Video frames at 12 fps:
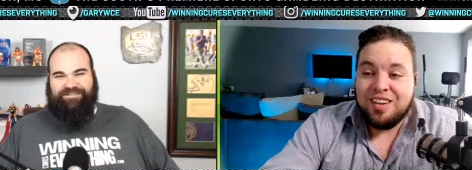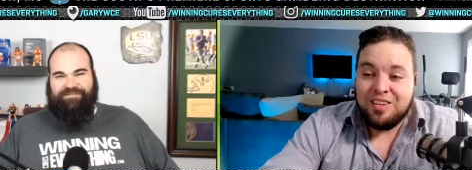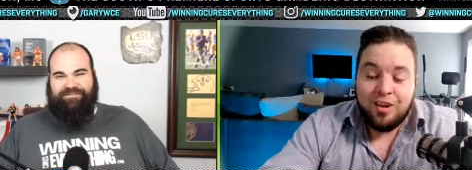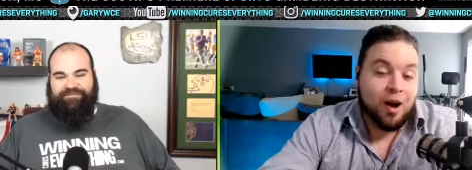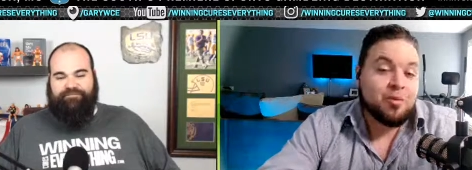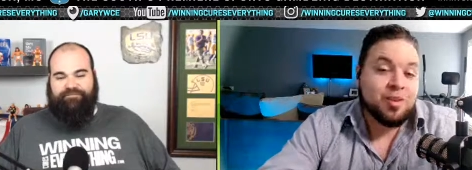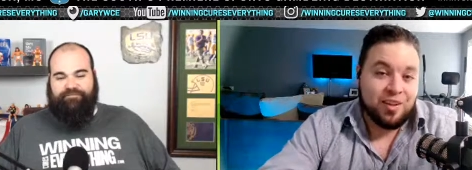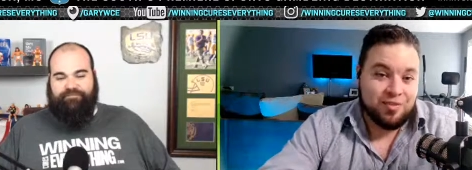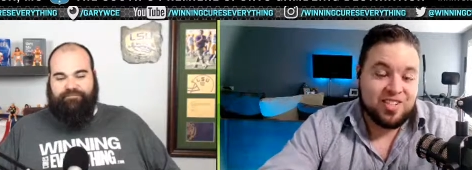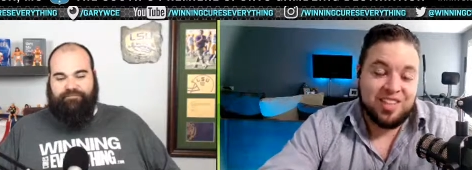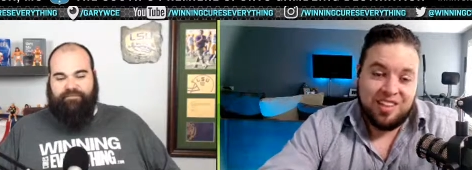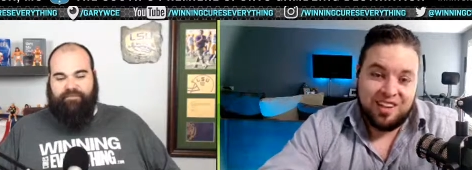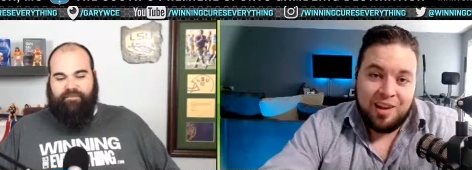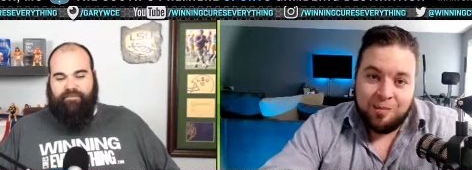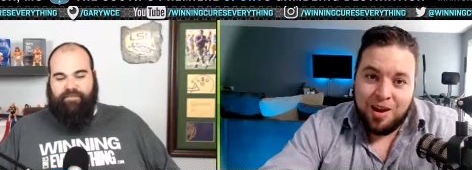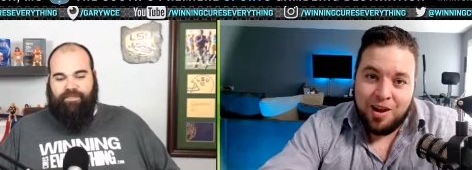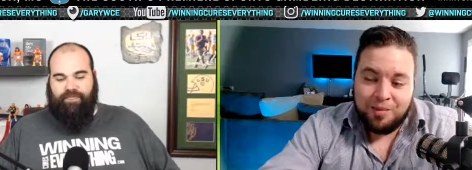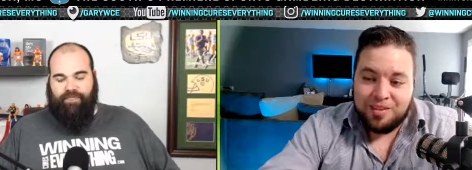Speaker 1: Now, I would love to see that game
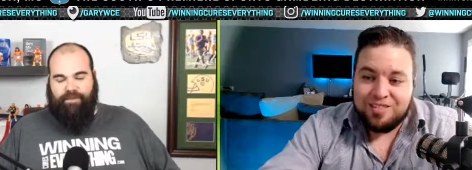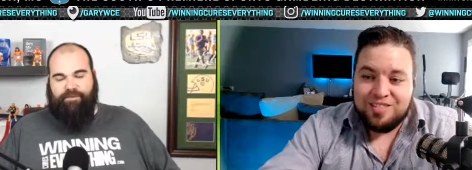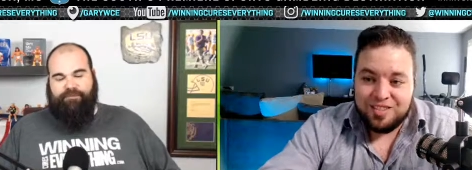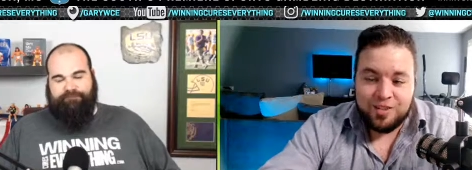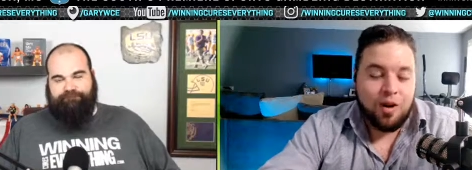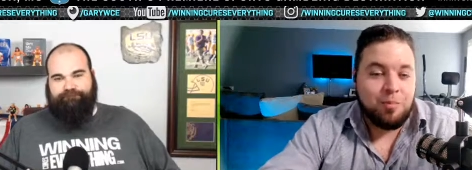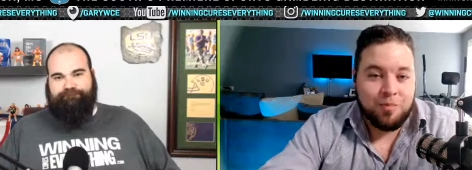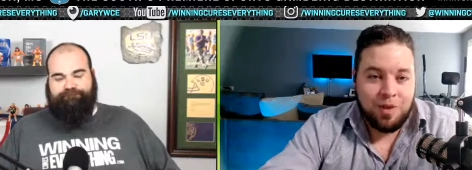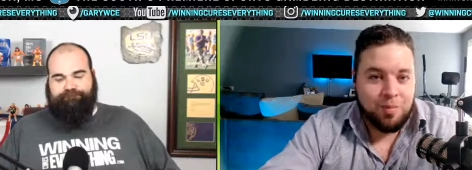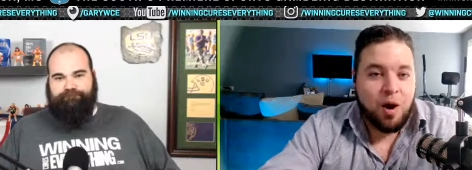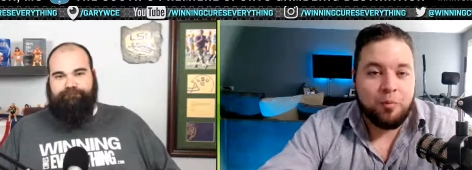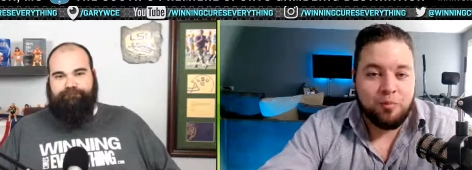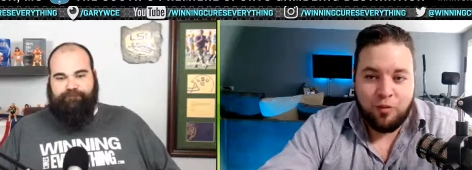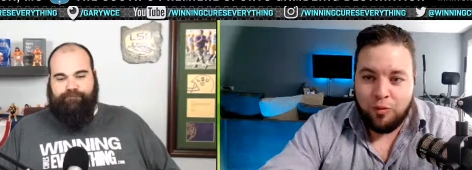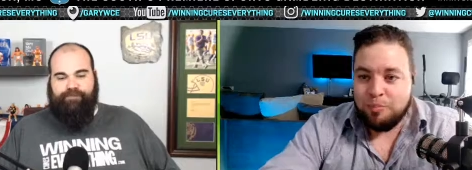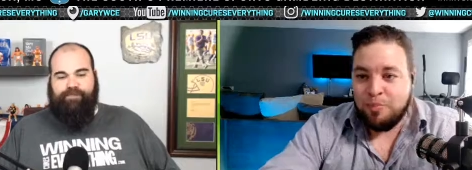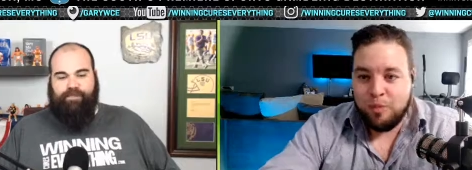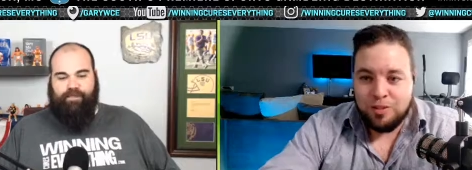happen. So I'm, I'm hopeful,
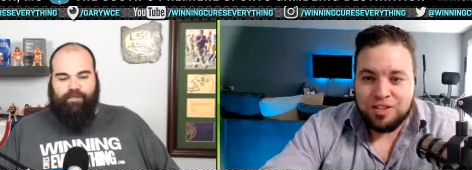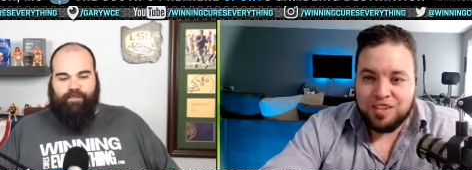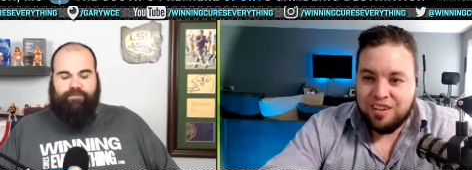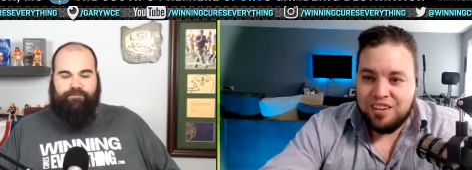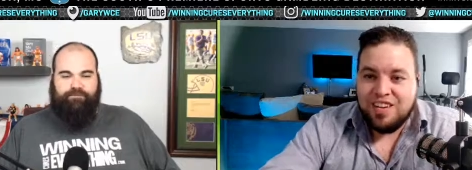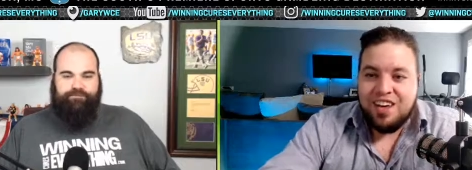but we'll see.